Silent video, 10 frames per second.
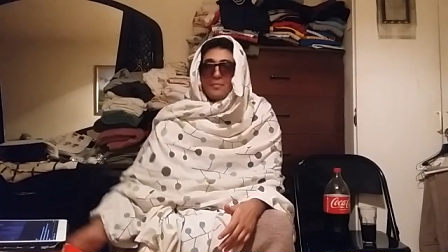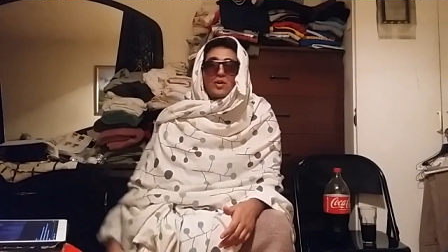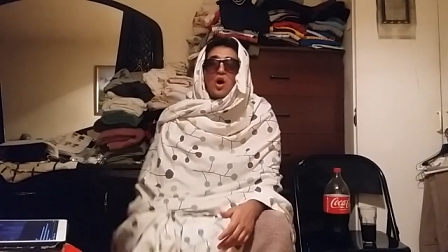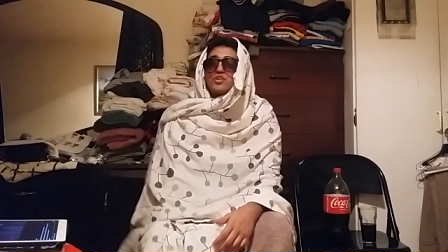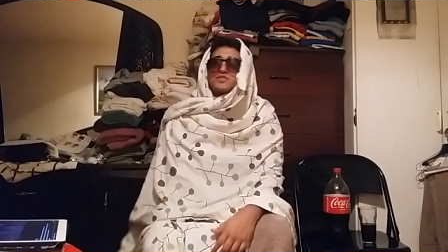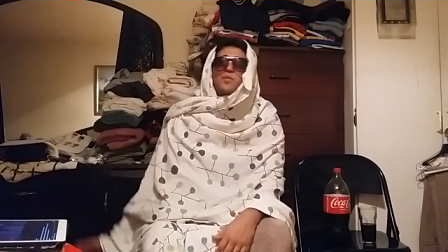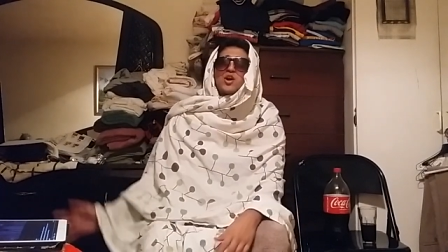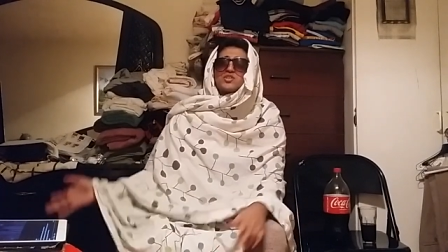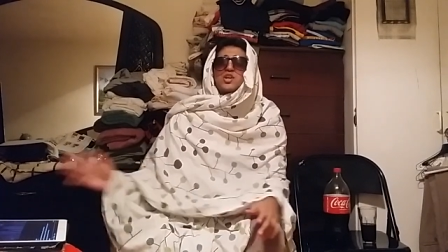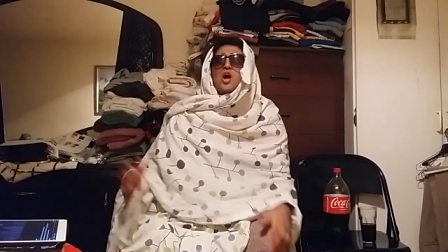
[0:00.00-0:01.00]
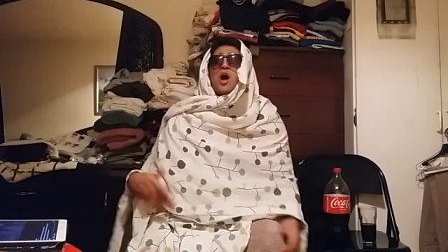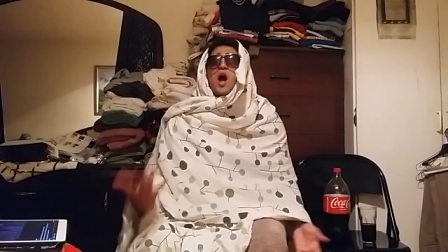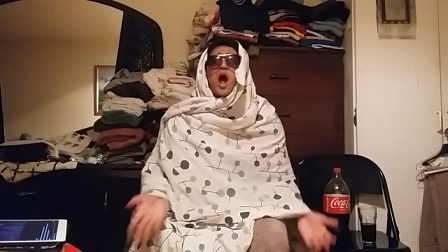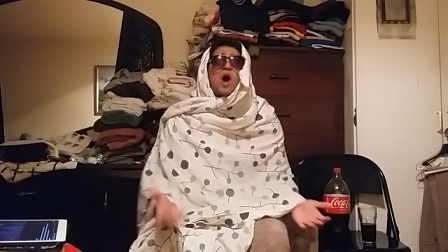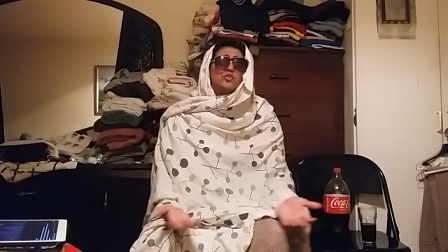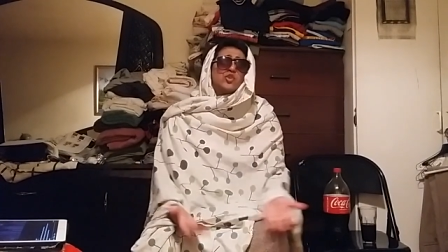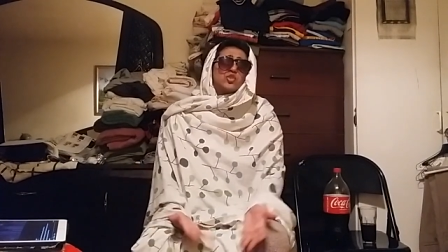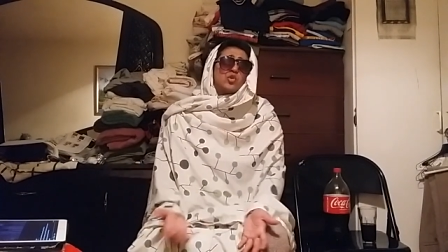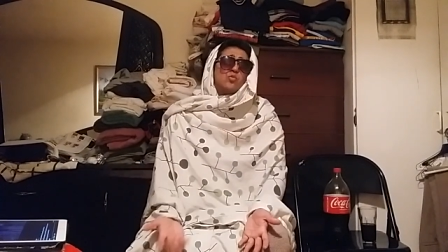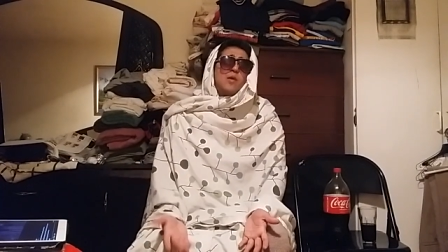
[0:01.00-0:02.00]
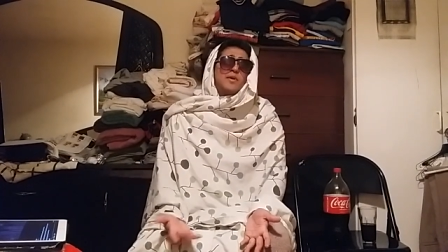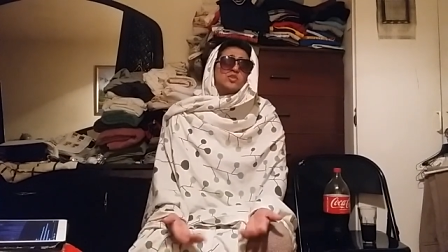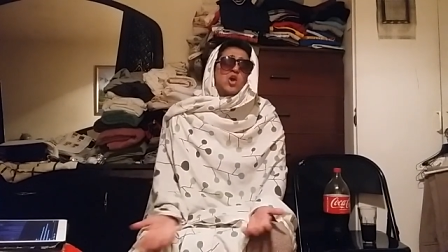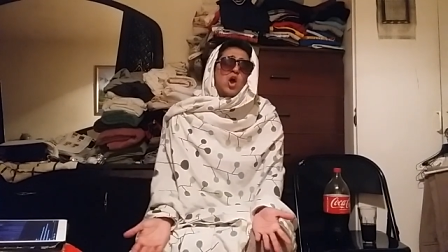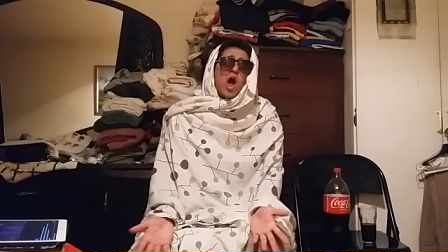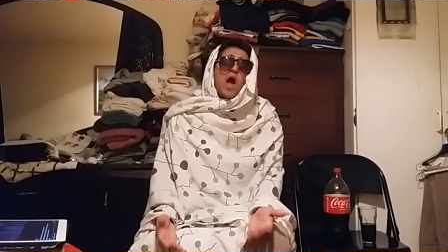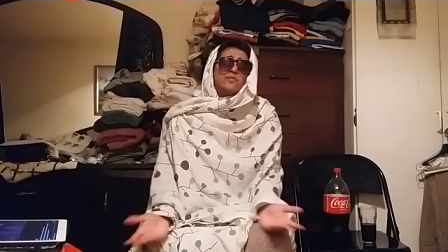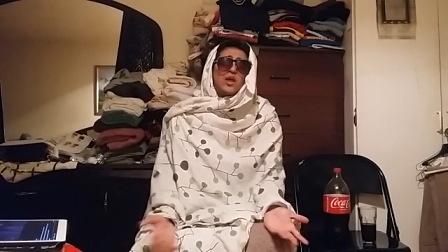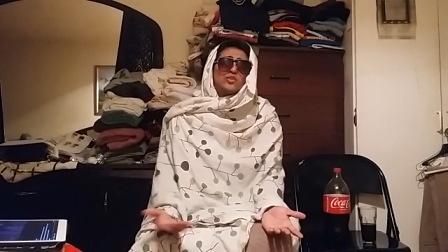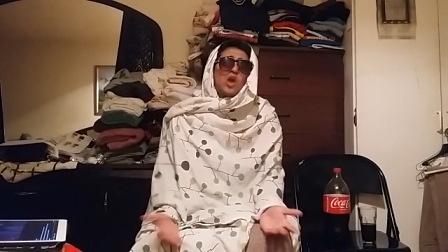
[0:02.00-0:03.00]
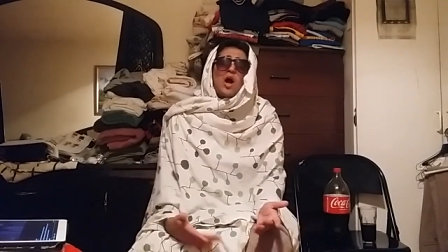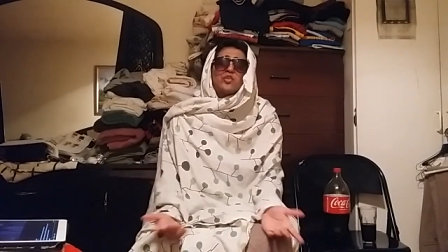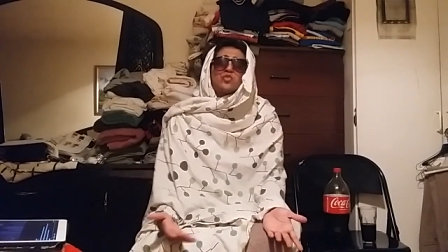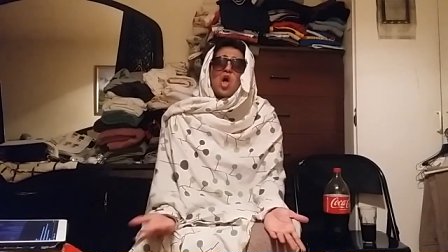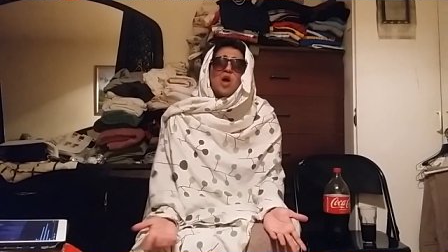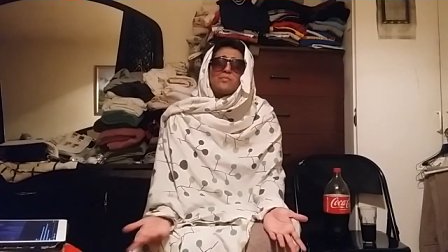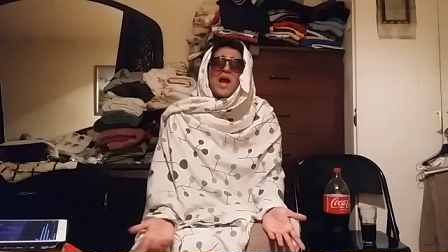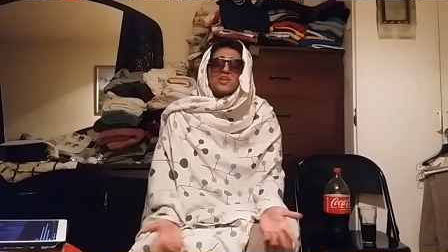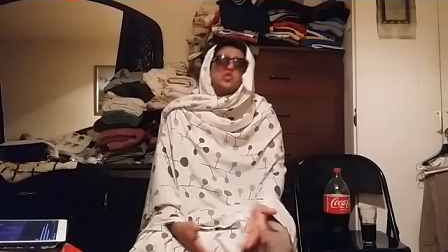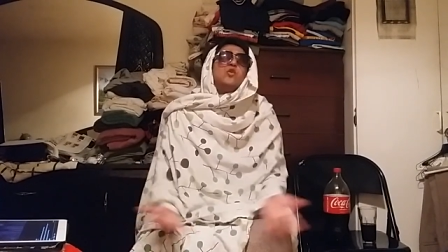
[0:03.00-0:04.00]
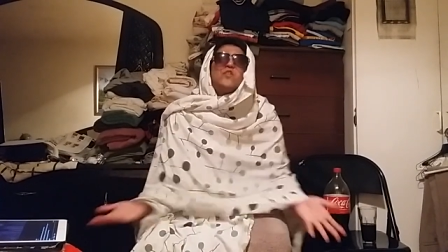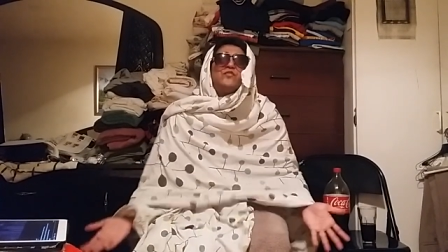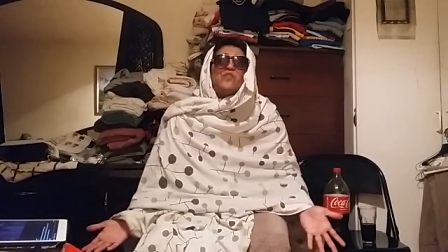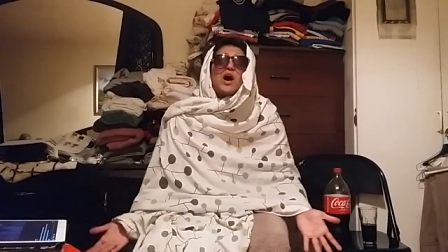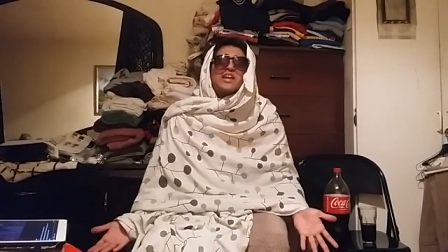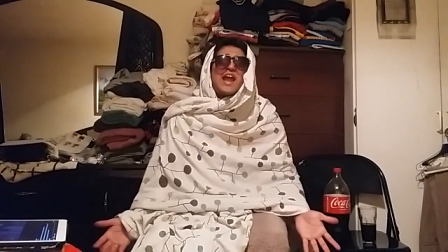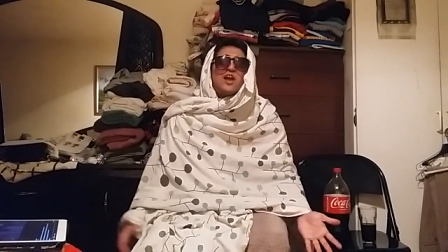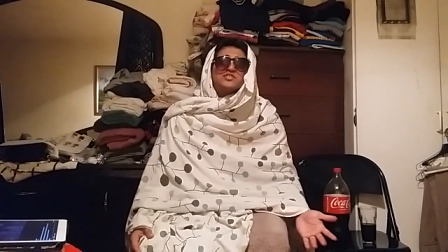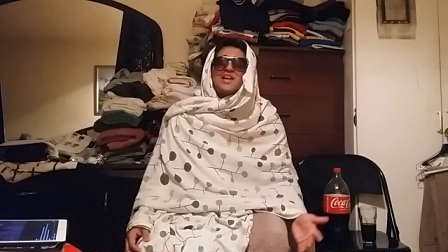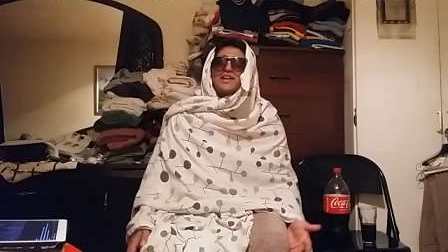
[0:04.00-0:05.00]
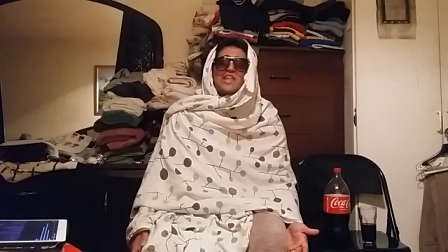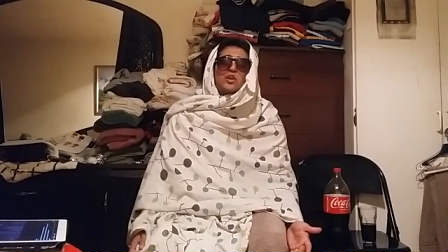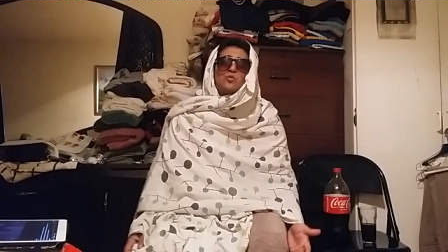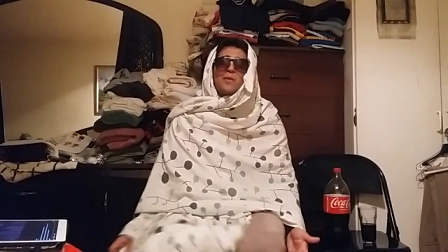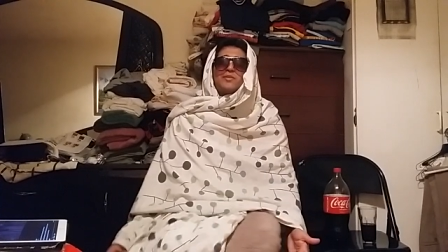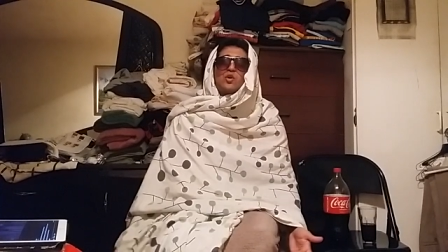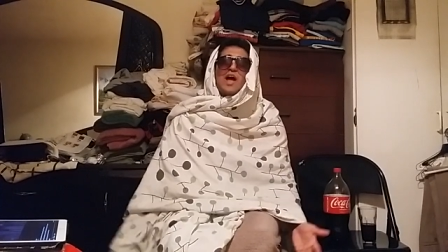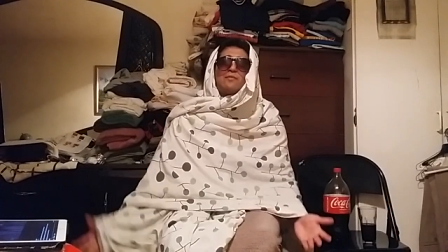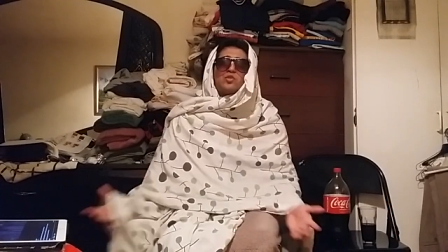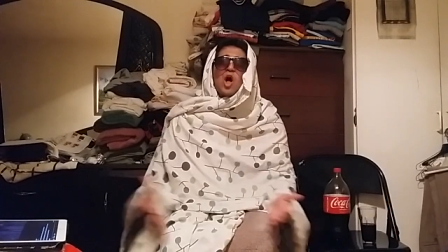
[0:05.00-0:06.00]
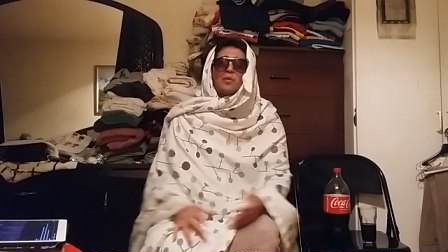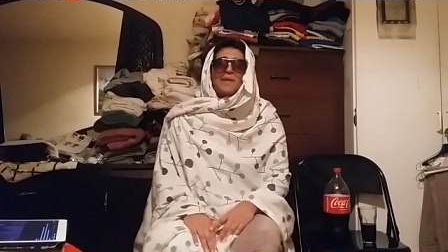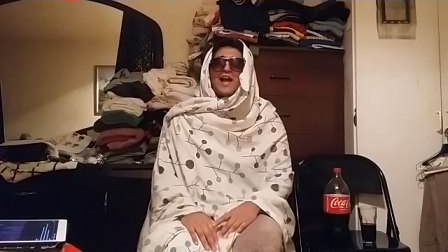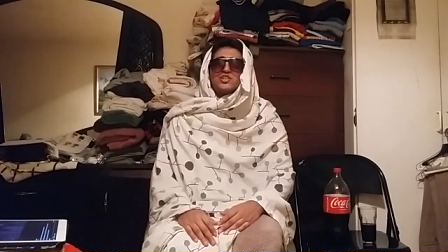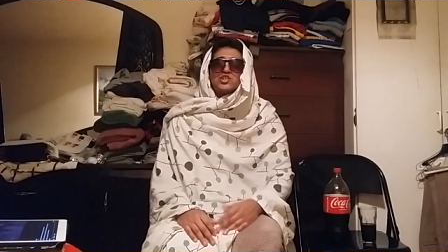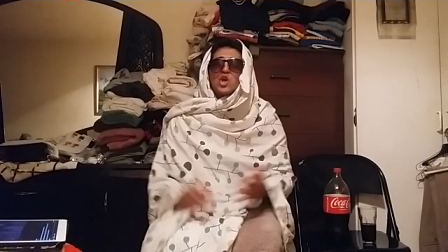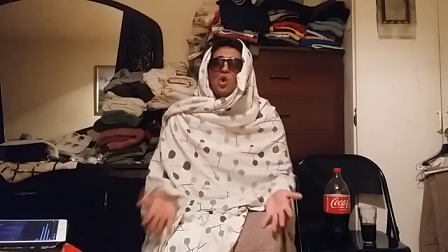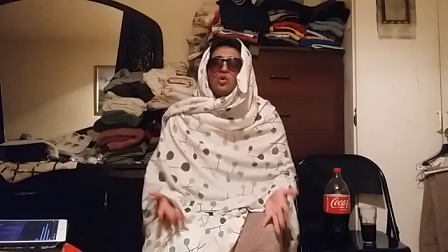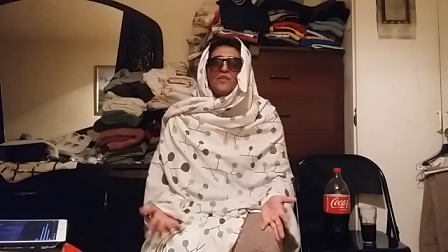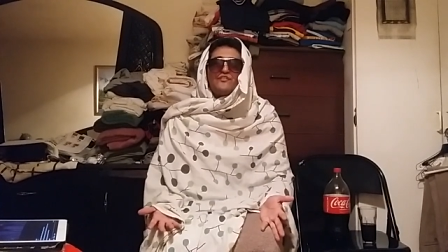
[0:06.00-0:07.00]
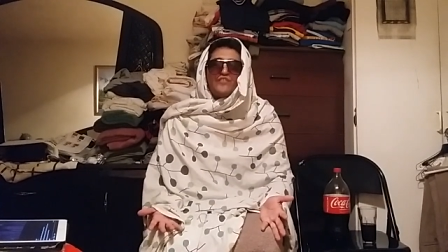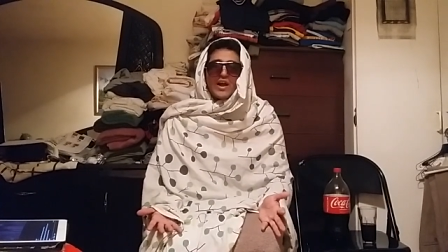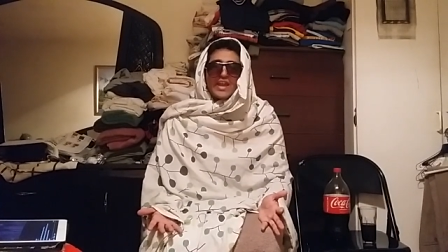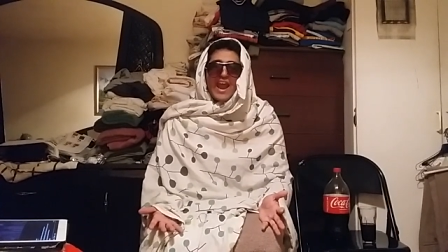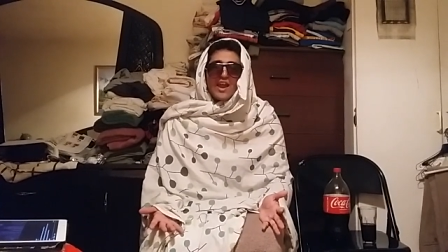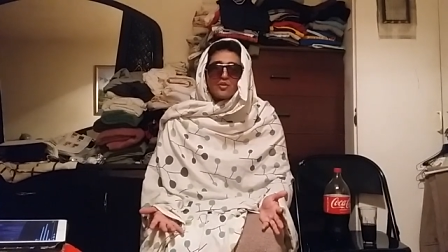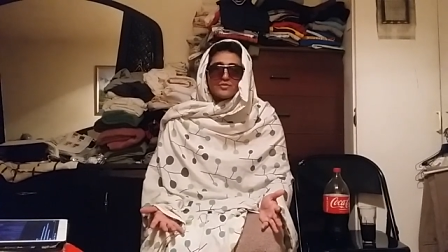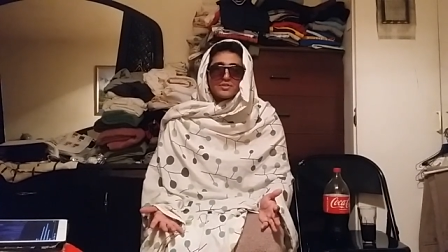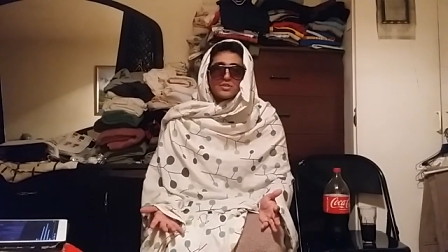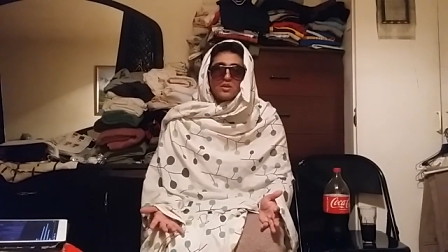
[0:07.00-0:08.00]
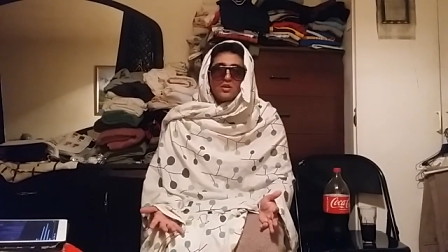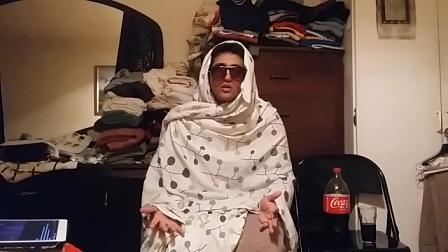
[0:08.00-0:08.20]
But all Sparks, like, how dare the women have, like, not long match? Who the fuck cares that the women don't have long matches? Who the fuck cares?